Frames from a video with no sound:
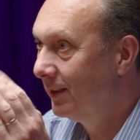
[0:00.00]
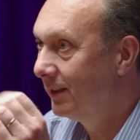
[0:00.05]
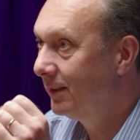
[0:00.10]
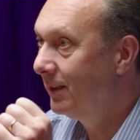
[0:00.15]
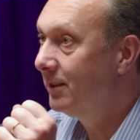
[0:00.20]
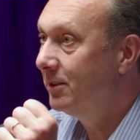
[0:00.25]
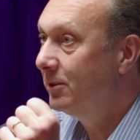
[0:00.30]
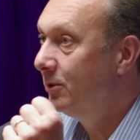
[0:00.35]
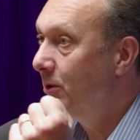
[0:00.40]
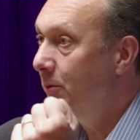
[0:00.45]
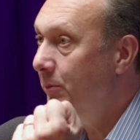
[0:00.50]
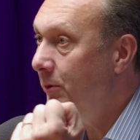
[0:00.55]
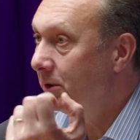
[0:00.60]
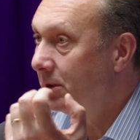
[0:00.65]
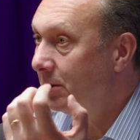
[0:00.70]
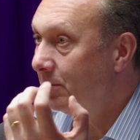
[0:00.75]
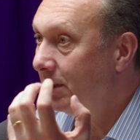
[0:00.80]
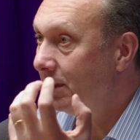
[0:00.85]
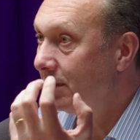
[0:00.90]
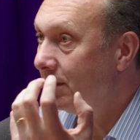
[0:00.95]
There is no
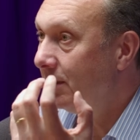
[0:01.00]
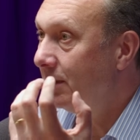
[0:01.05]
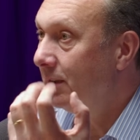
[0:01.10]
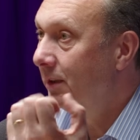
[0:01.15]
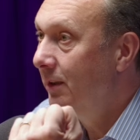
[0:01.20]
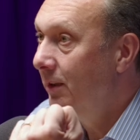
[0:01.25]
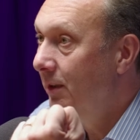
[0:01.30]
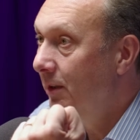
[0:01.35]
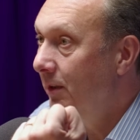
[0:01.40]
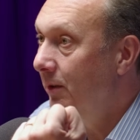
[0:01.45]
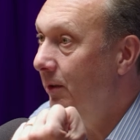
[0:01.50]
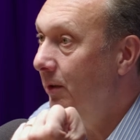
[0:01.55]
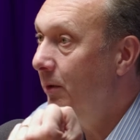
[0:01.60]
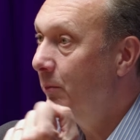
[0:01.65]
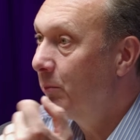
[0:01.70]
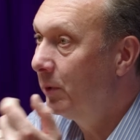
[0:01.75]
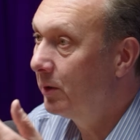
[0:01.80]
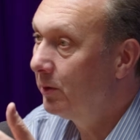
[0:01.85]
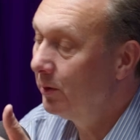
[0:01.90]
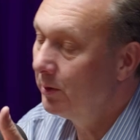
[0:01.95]
possibility
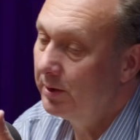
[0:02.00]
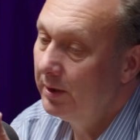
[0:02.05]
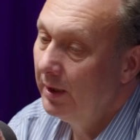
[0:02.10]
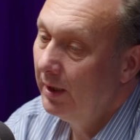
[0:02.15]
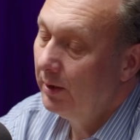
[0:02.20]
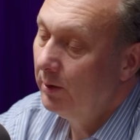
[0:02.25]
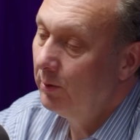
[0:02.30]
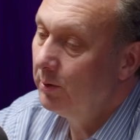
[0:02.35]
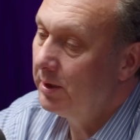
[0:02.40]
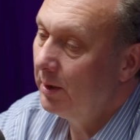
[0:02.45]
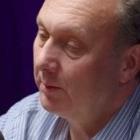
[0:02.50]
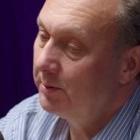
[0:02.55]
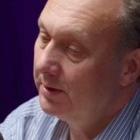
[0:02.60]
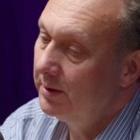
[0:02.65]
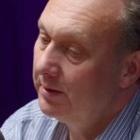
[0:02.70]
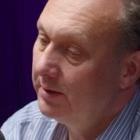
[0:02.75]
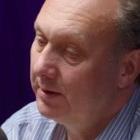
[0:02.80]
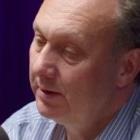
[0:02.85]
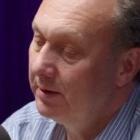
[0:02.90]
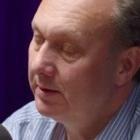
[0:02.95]
because those
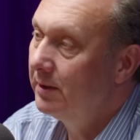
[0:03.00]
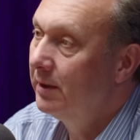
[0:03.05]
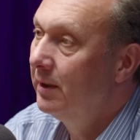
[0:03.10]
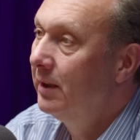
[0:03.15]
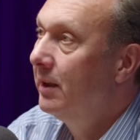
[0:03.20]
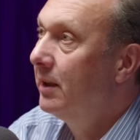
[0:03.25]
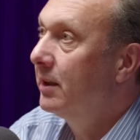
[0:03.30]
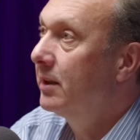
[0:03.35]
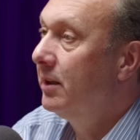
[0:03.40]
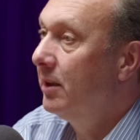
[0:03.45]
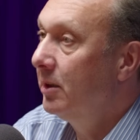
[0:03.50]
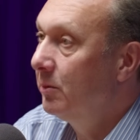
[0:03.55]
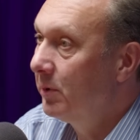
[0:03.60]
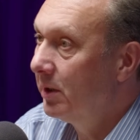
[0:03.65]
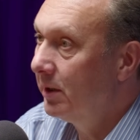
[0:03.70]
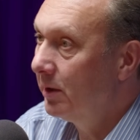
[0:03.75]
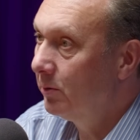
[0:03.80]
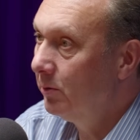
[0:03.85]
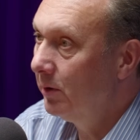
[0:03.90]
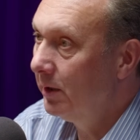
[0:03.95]
substances can't be
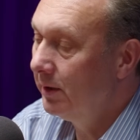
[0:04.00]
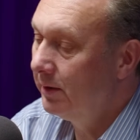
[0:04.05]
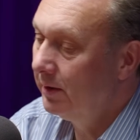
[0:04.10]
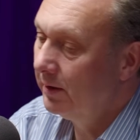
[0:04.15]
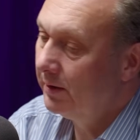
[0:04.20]
regulated